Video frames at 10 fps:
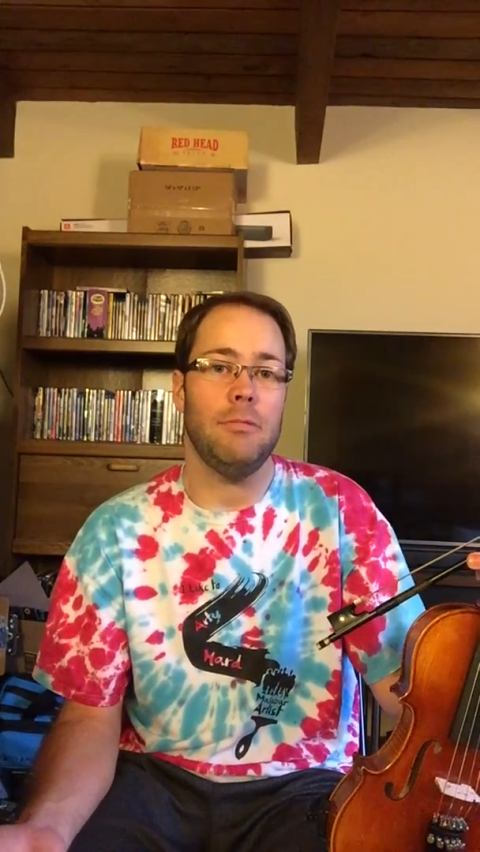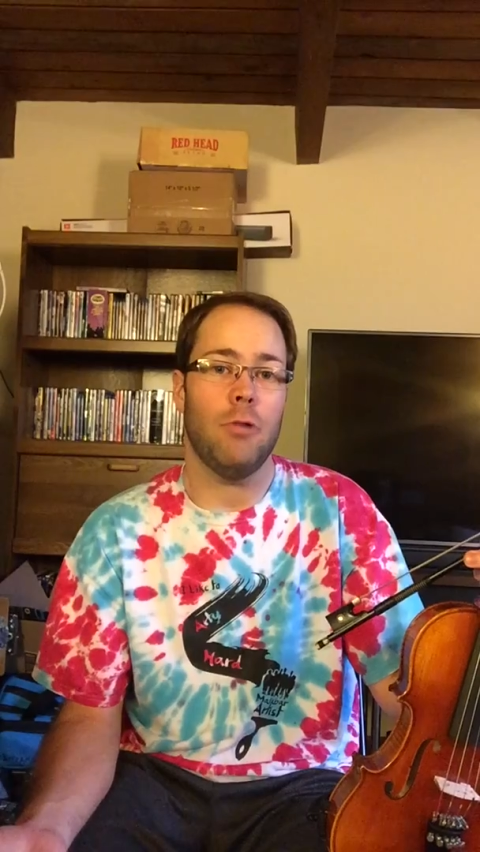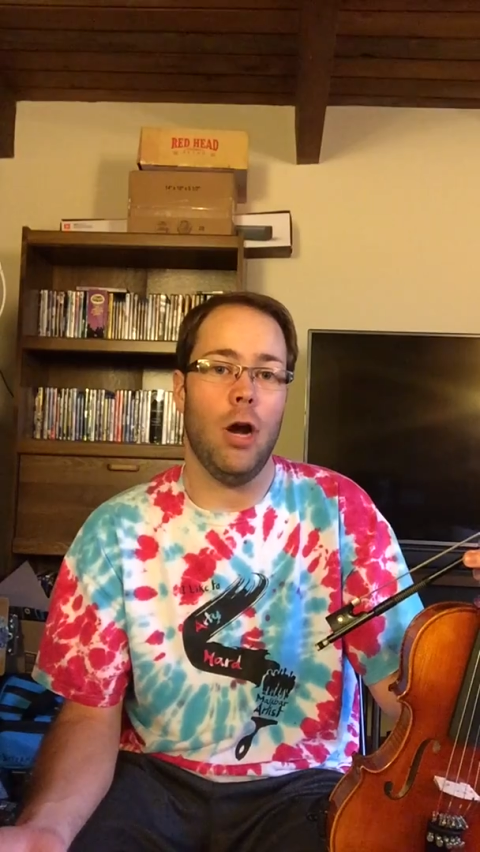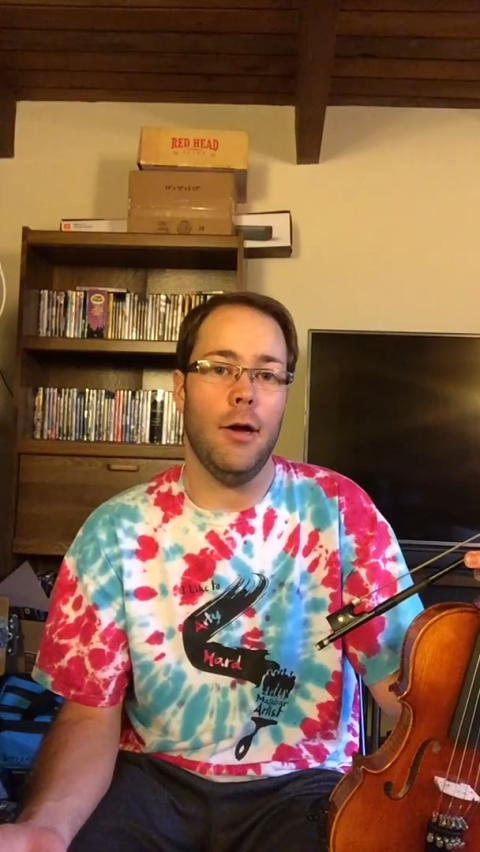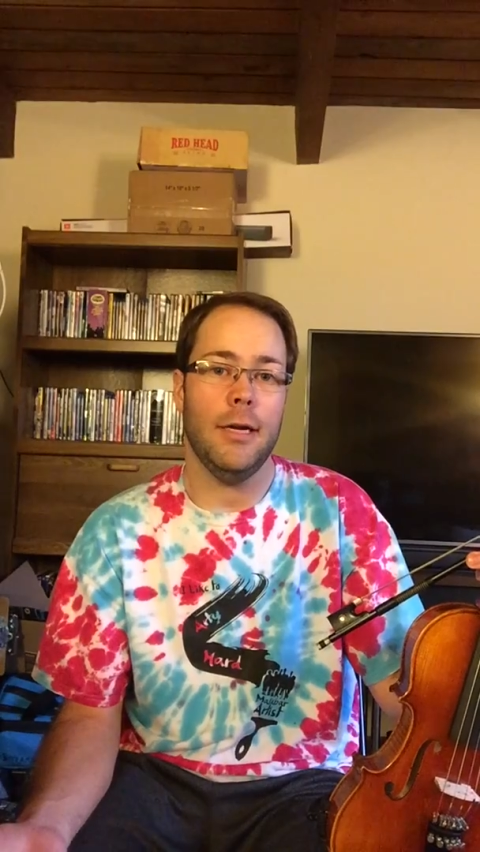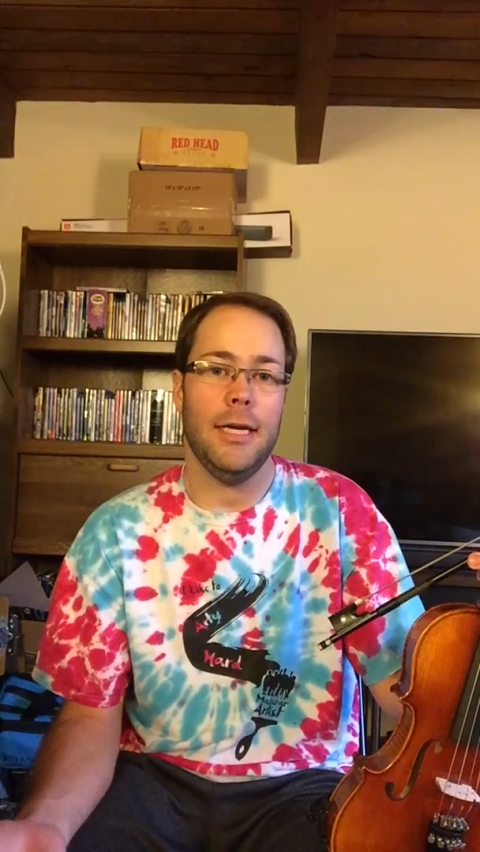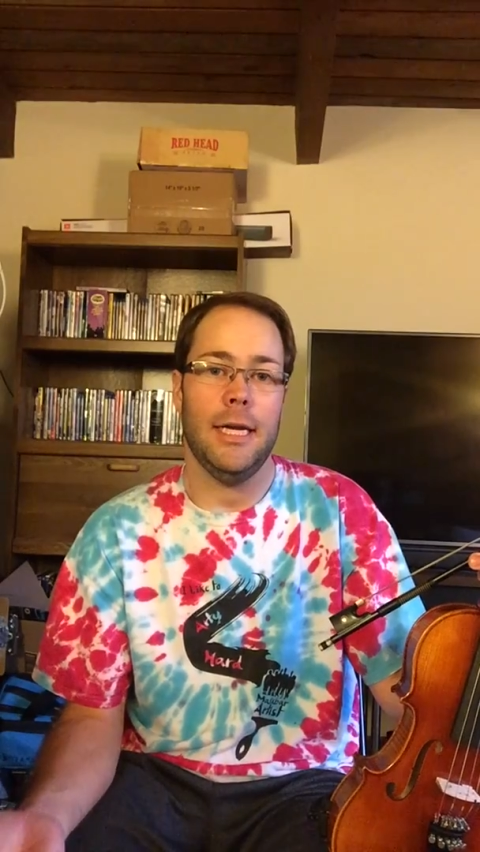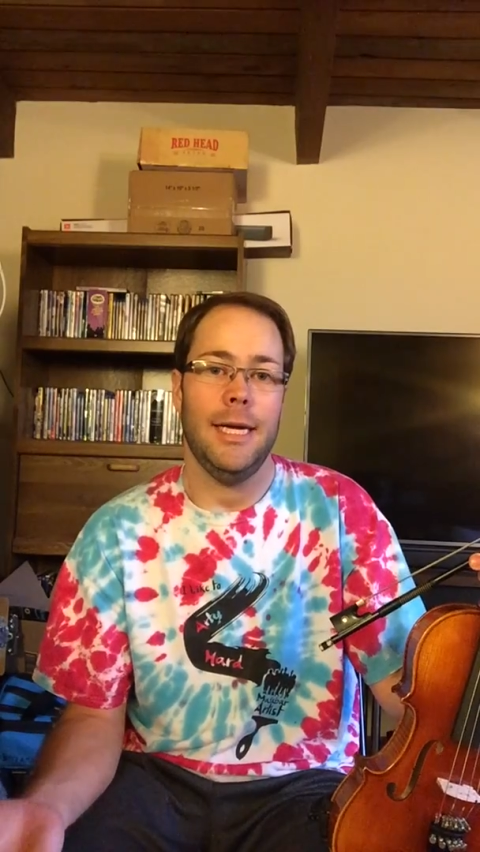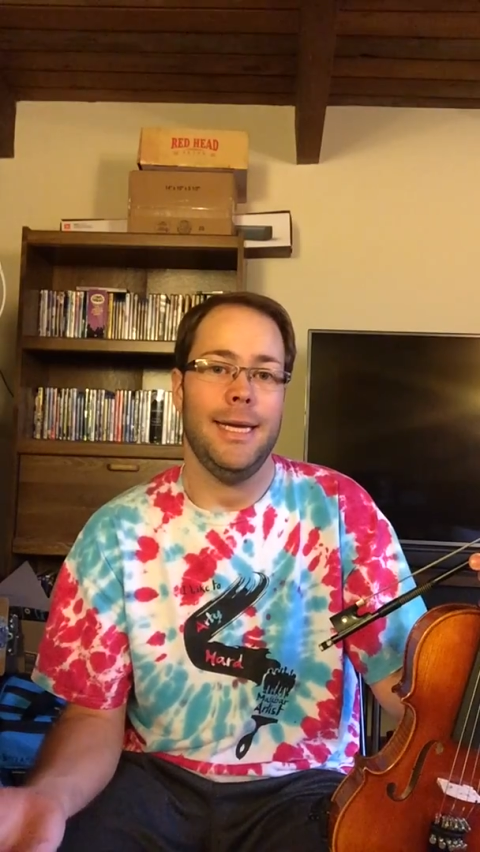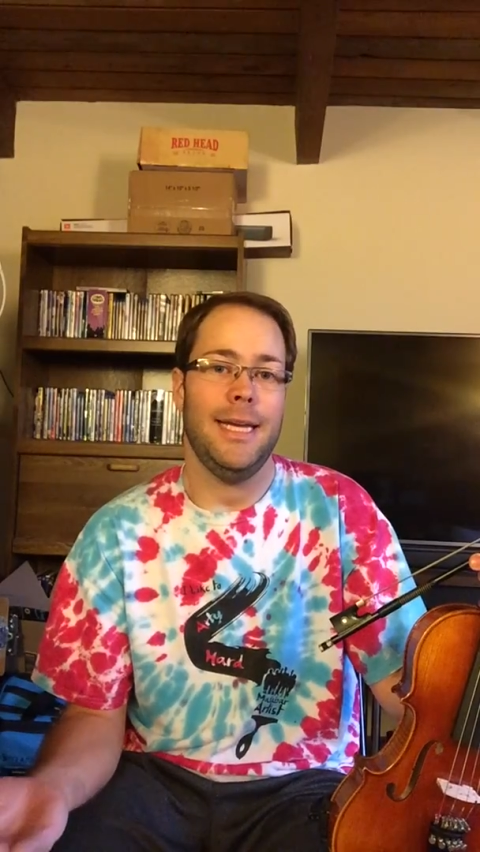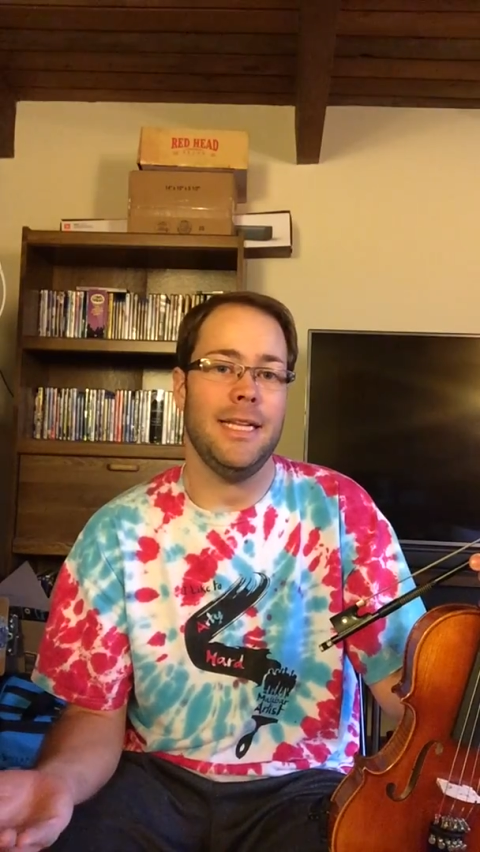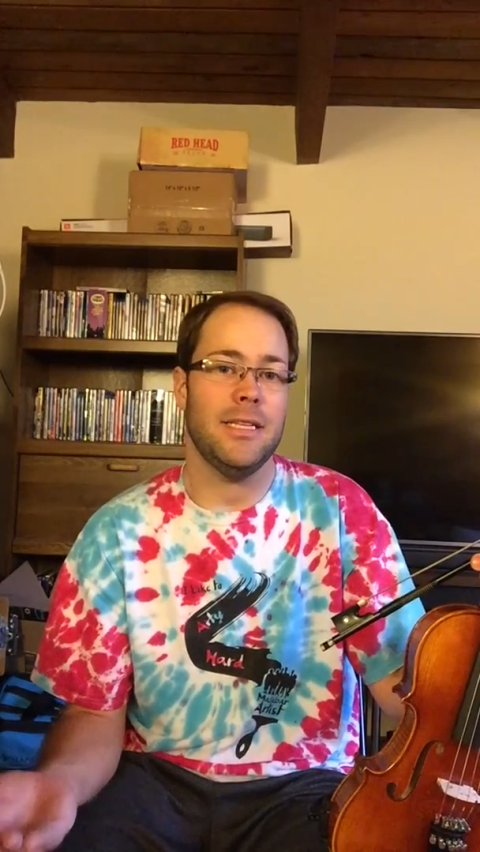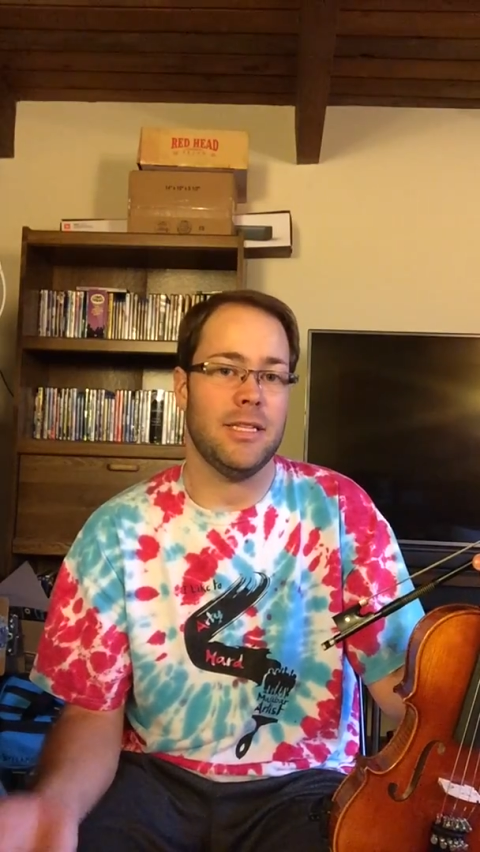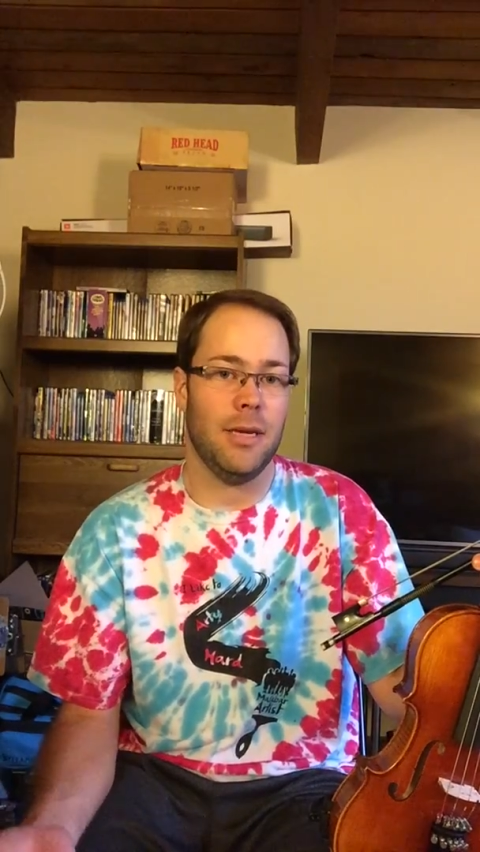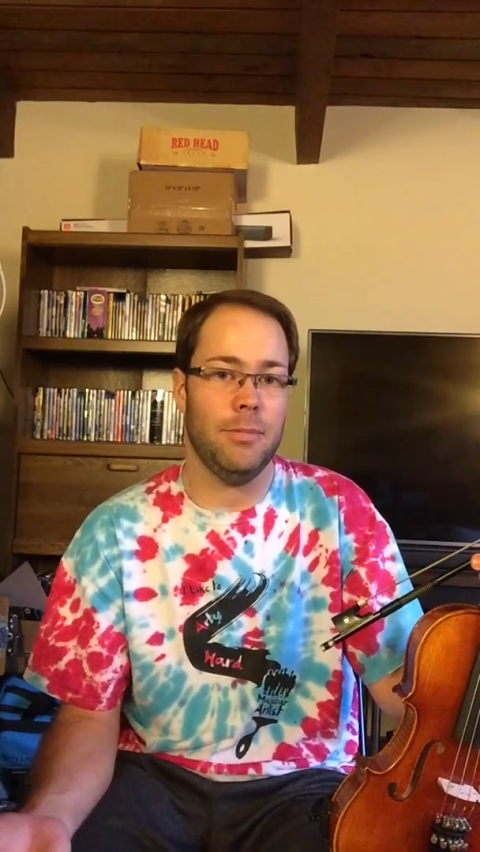wrong
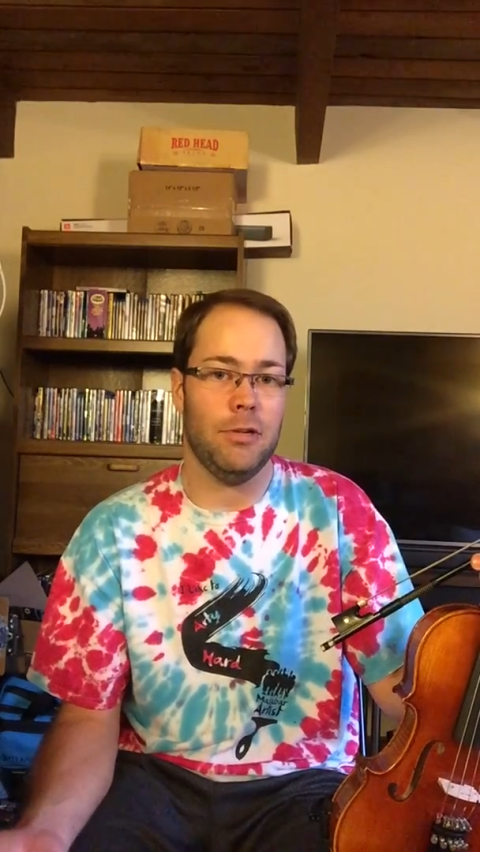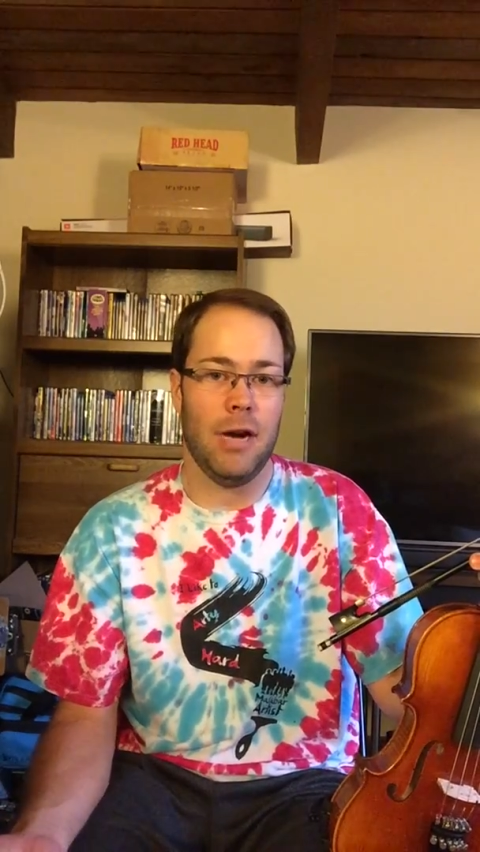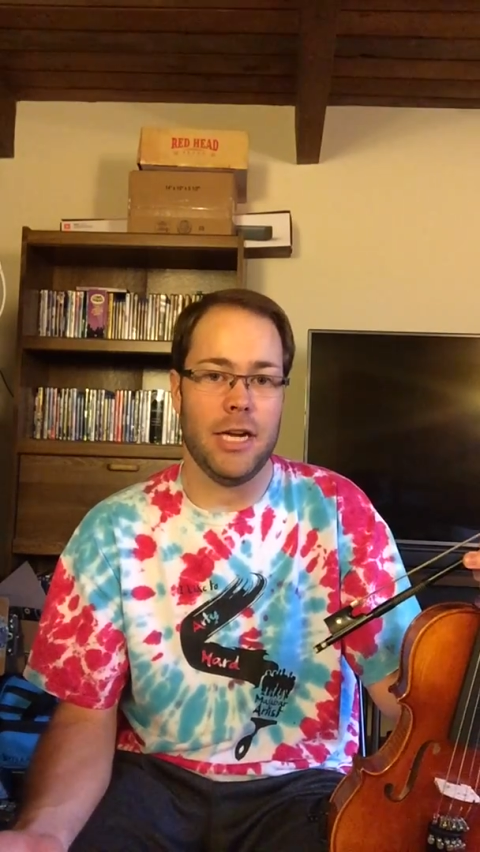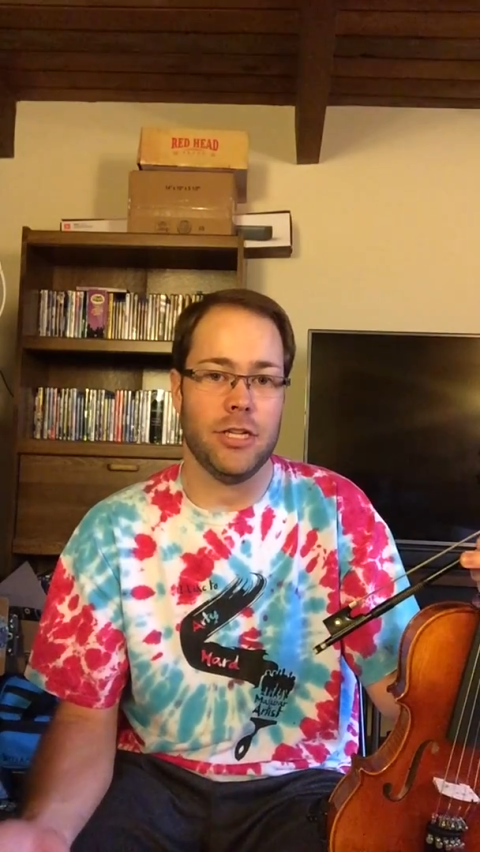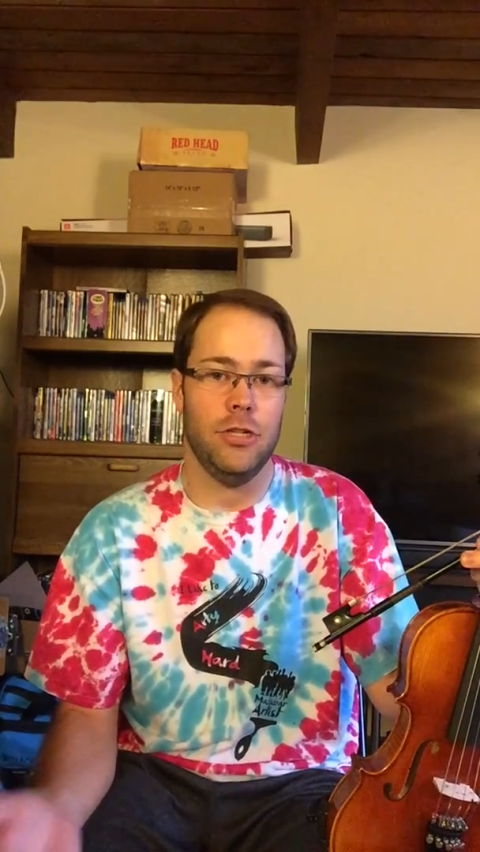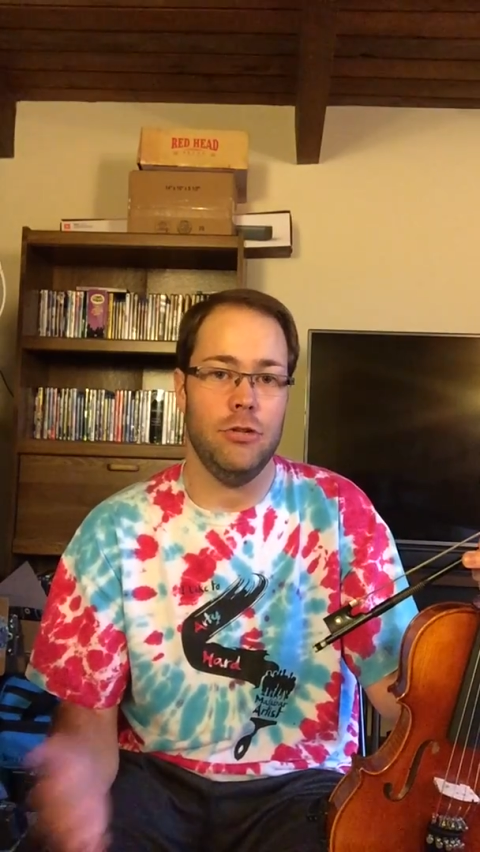in some direction.